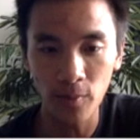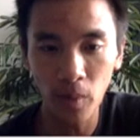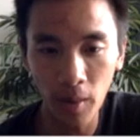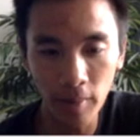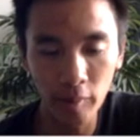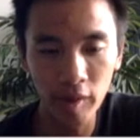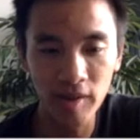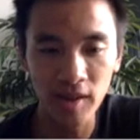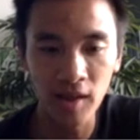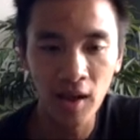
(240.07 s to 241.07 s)
the
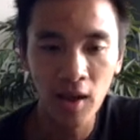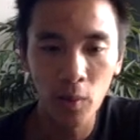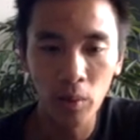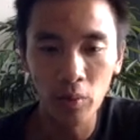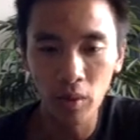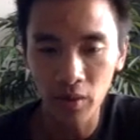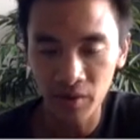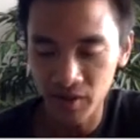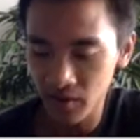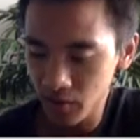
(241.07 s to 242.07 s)
probability we were
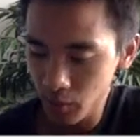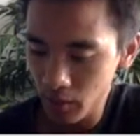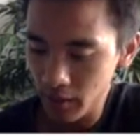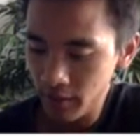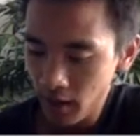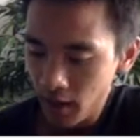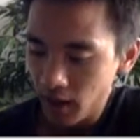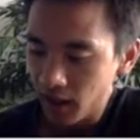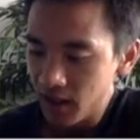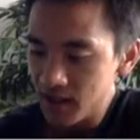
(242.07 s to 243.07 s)
concerned with
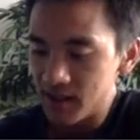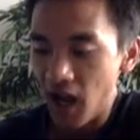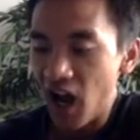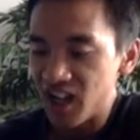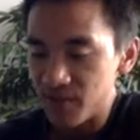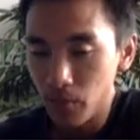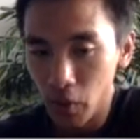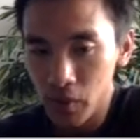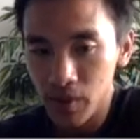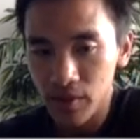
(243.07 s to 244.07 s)
is at
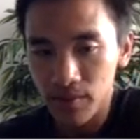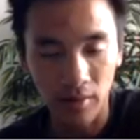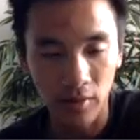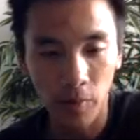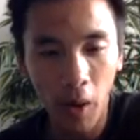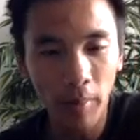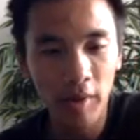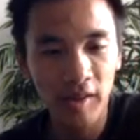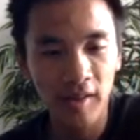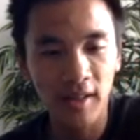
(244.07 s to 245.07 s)
most the
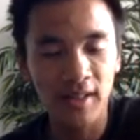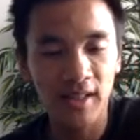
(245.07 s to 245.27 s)
probability that